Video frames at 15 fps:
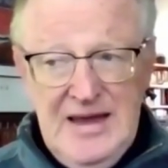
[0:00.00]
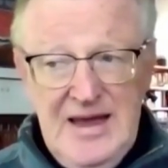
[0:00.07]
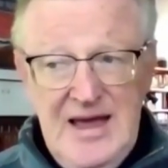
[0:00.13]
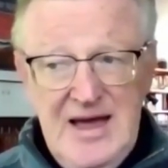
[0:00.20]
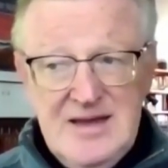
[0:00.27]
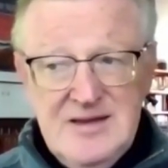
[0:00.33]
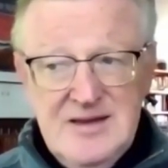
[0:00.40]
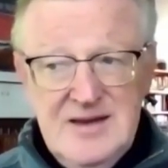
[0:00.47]

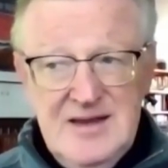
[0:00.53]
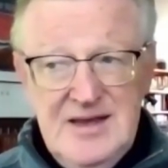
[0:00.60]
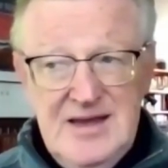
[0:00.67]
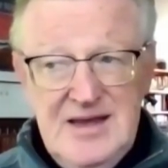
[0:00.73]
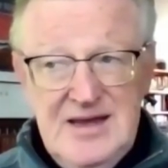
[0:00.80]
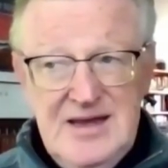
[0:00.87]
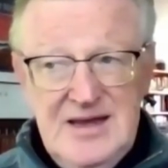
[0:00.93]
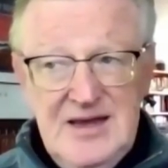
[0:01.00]
And
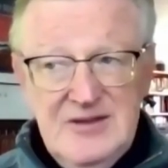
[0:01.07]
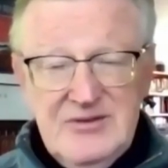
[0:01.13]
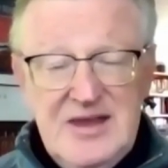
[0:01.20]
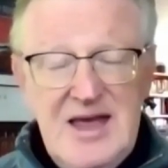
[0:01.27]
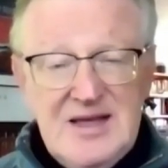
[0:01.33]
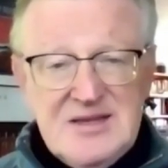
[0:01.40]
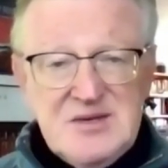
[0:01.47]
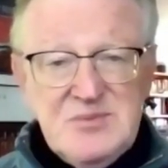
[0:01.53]
it
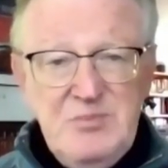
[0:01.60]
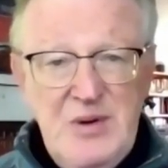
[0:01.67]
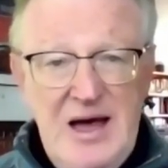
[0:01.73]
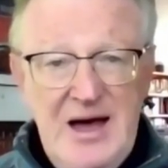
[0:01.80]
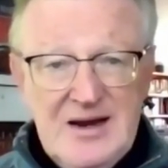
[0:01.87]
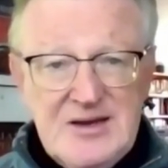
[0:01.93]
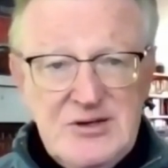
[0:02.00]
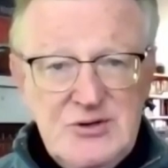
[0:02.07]
gets
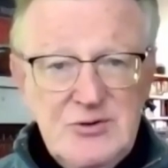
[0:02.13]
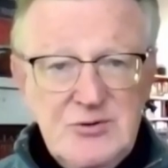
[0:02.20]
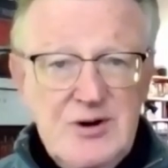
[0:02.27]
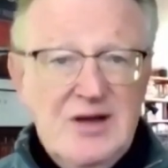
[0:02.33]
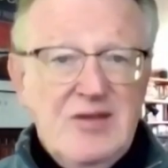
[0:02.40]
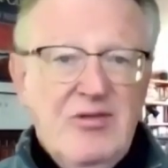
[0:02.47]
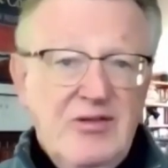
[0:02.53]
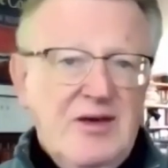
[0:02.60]
back to,
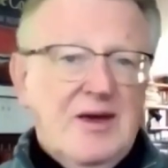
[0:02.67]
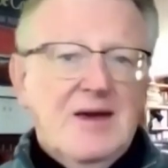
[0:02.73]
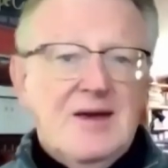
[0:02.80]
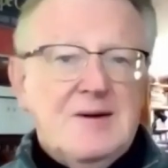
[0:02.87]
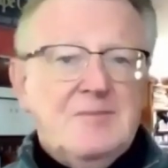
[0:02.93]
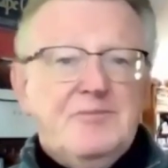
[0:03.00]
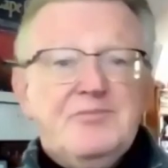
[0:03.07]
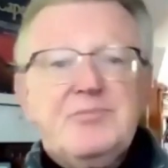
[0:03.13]
I think,